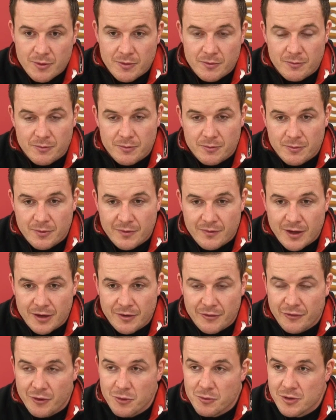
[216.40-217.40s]
we've had
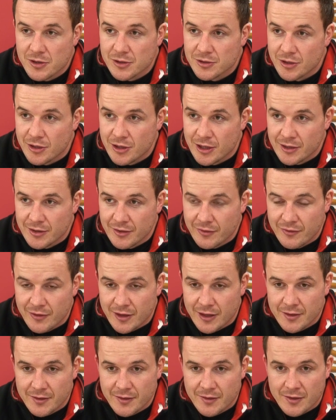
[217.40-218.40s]
a focus on our
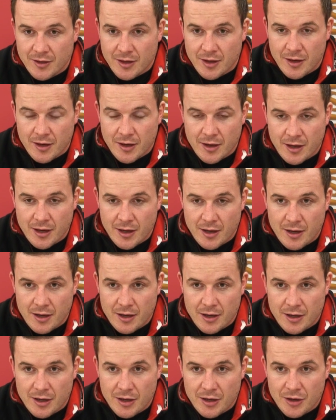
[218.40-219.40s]
defence, and
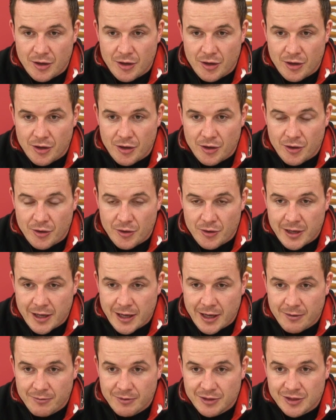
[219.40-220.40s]

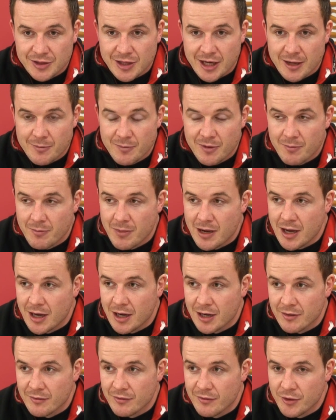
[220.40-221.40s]
again with Simon,
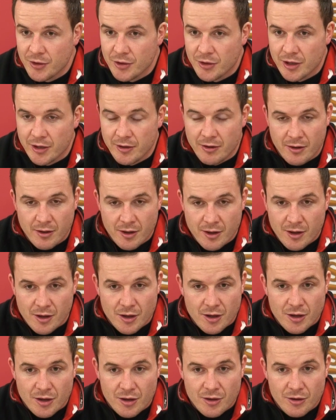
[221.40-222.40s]
Mark and Vernon,
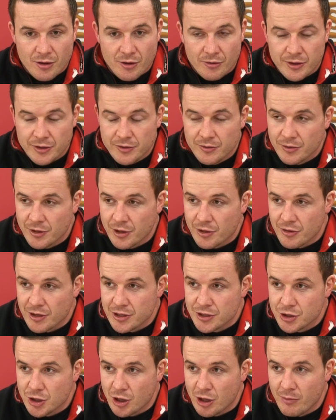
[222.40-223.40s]
they're doing a
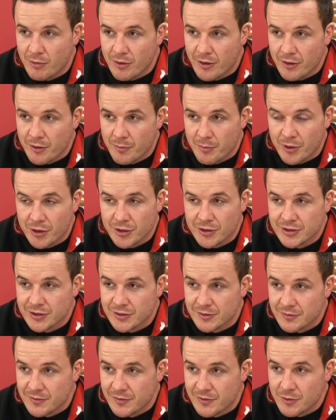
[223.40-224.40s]
great job, and the boys
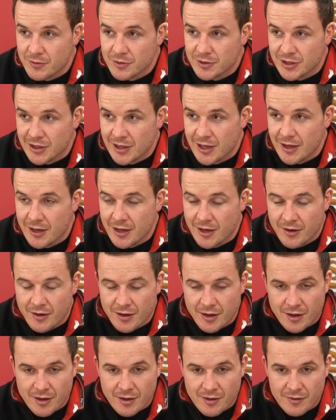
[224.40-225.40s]
are focusing in, and
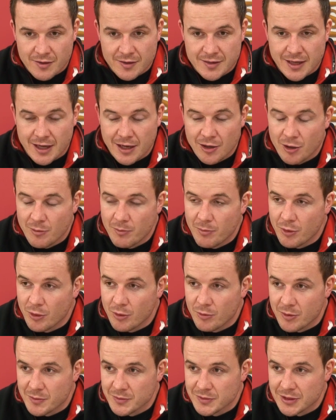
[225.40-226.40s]
they're taking on
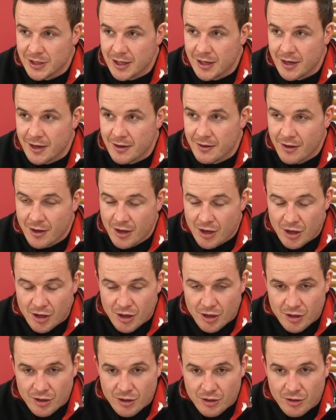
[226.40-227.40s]
board what we're saying, and
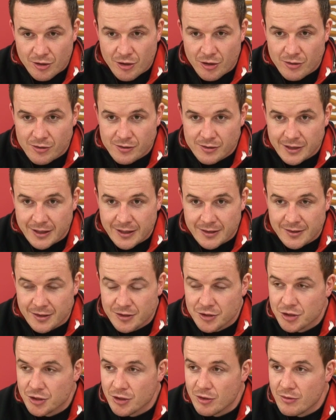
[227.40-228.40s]
it
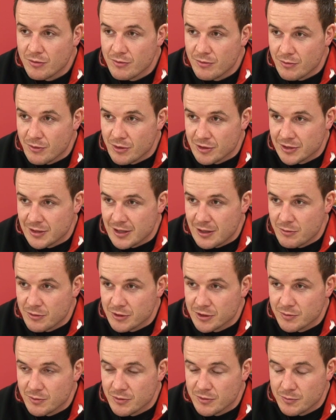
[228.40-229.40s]
does show
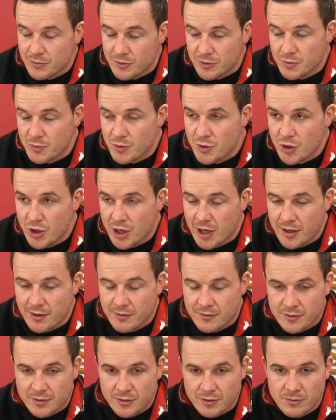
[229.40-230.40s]
what's working.
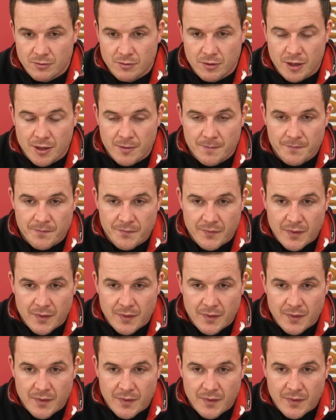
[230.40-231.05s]
So